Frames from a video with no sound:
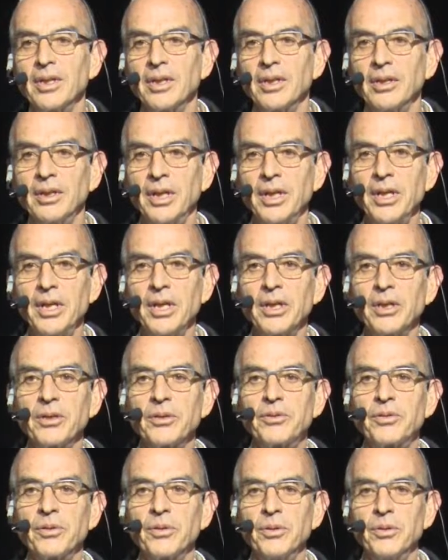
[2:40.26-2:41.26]
leading
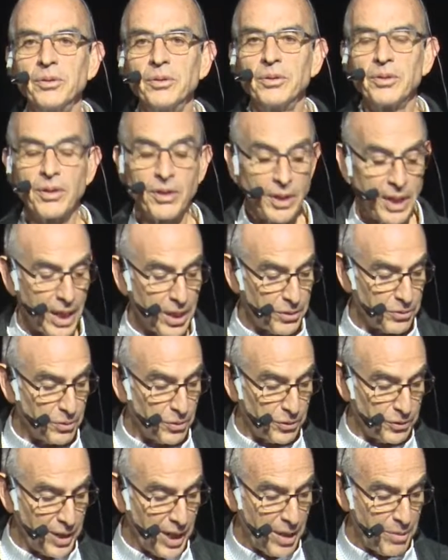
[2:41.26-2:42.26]
to collateral
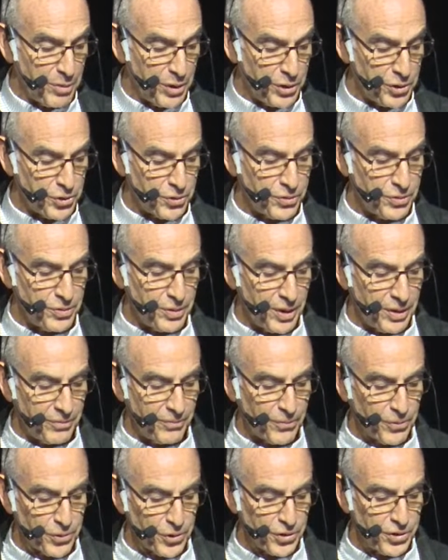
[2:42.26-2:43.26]
damage, to
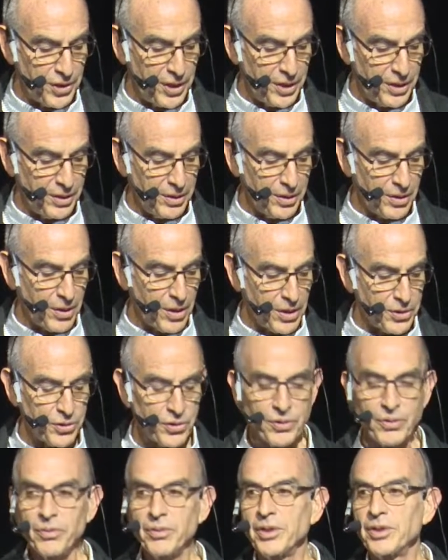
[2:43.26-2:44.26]
unforeseen
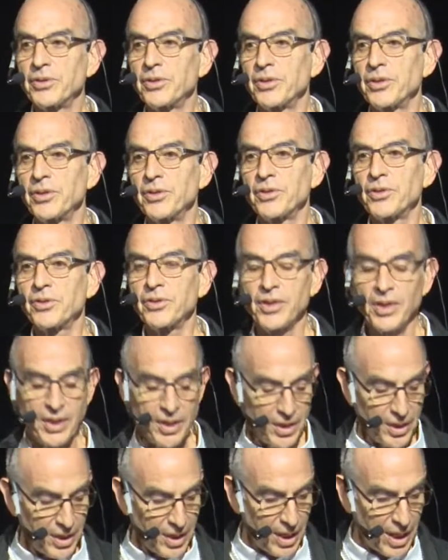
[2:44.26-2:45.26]
consequences,
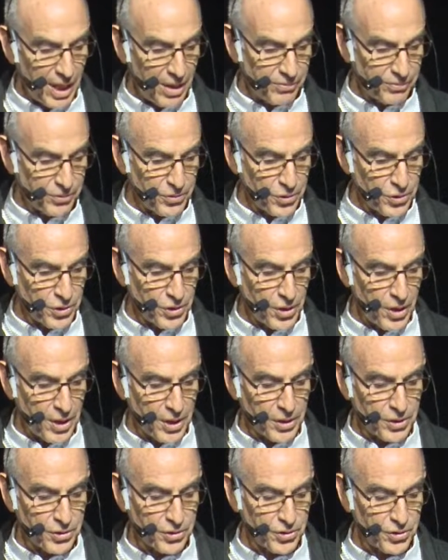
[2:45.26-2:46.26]

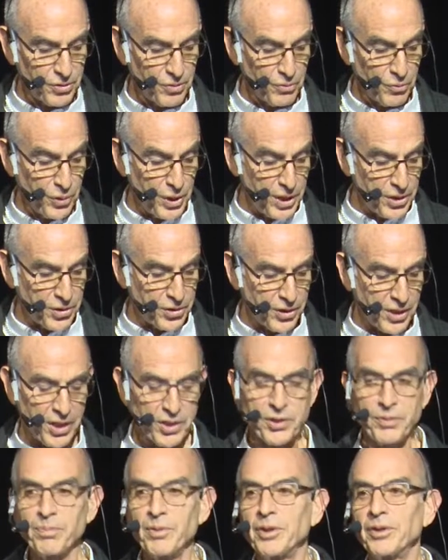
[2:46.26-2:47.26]
aftershocks,
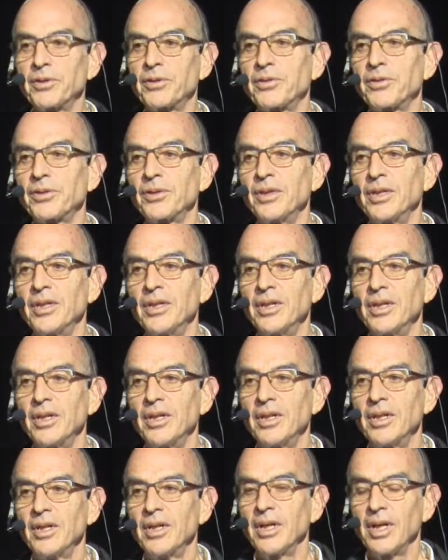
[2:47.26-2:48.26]
reassessment,
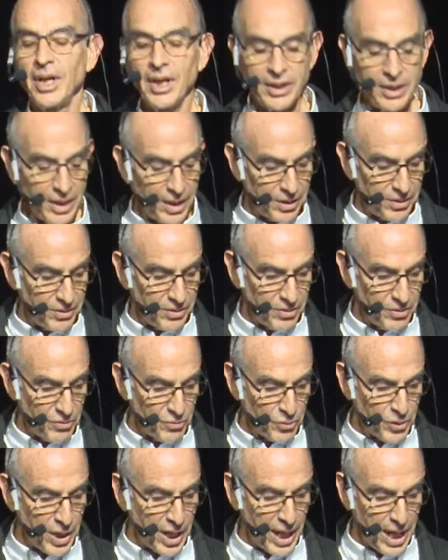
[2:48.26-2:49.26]
and then
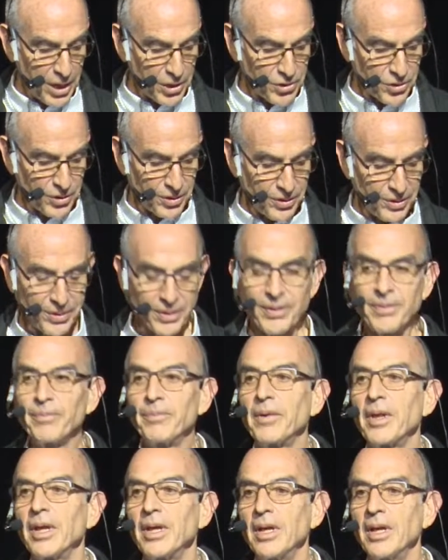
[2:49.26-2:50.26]
reaction.
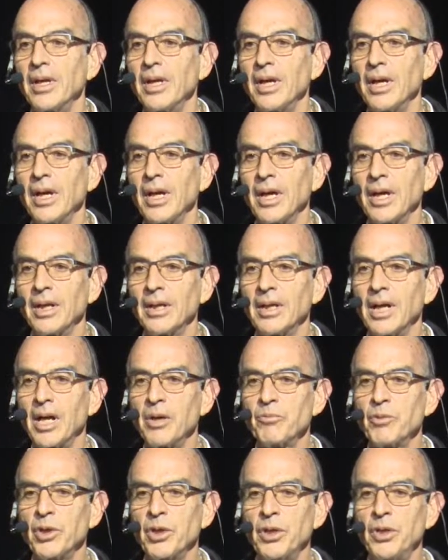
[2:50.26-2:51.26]
And
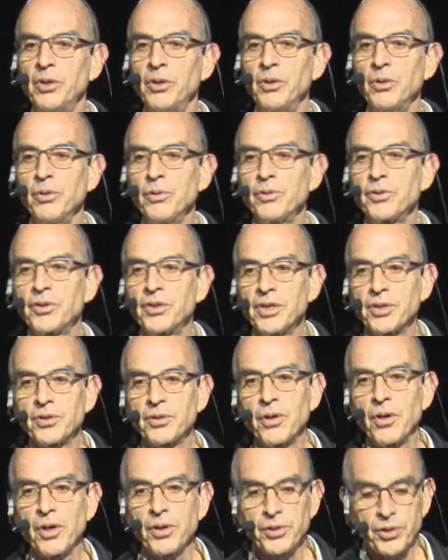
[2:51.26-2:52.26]
I'm going to use this
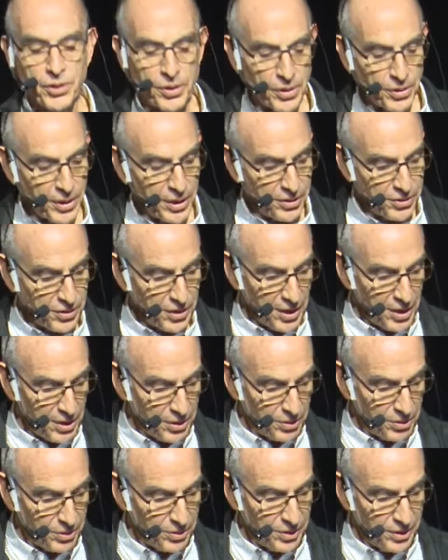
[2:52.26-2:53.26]
cautionary
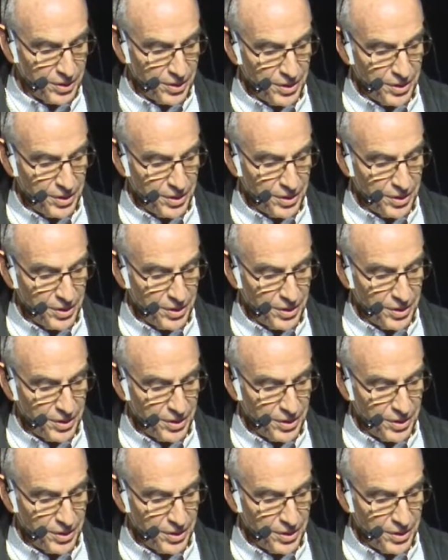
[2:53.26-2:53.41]
tale